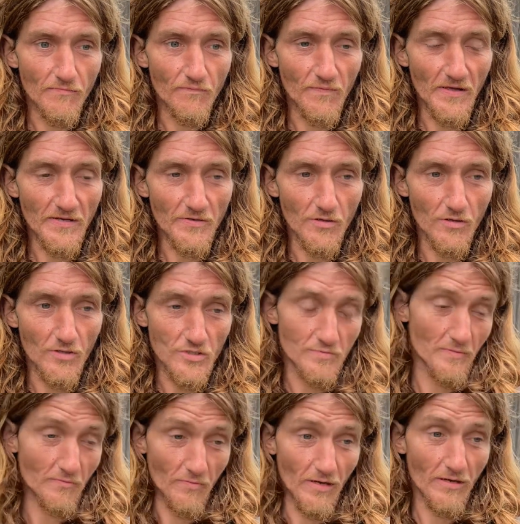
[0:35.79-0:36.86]
Fentanyl has
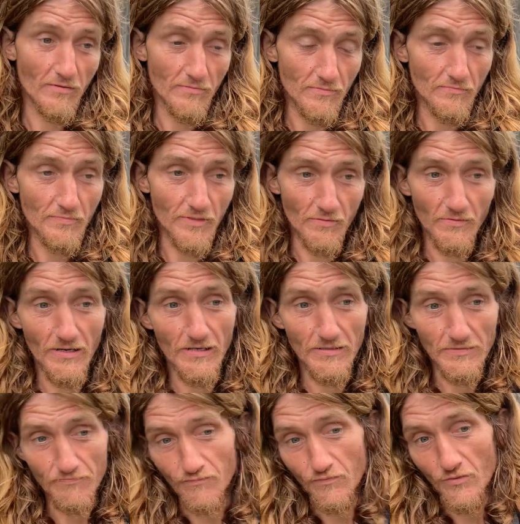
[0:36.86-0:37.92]
been
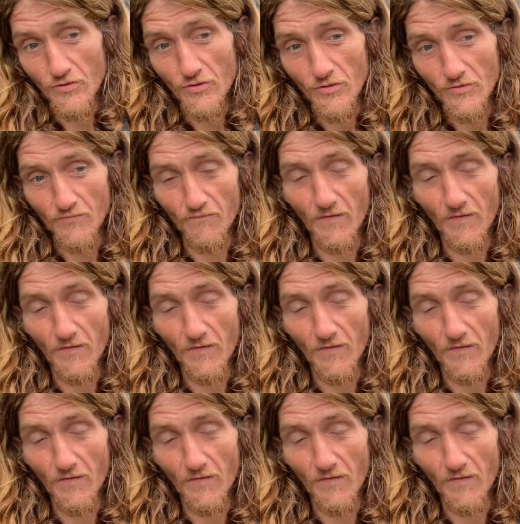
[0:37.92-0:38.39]
around for a good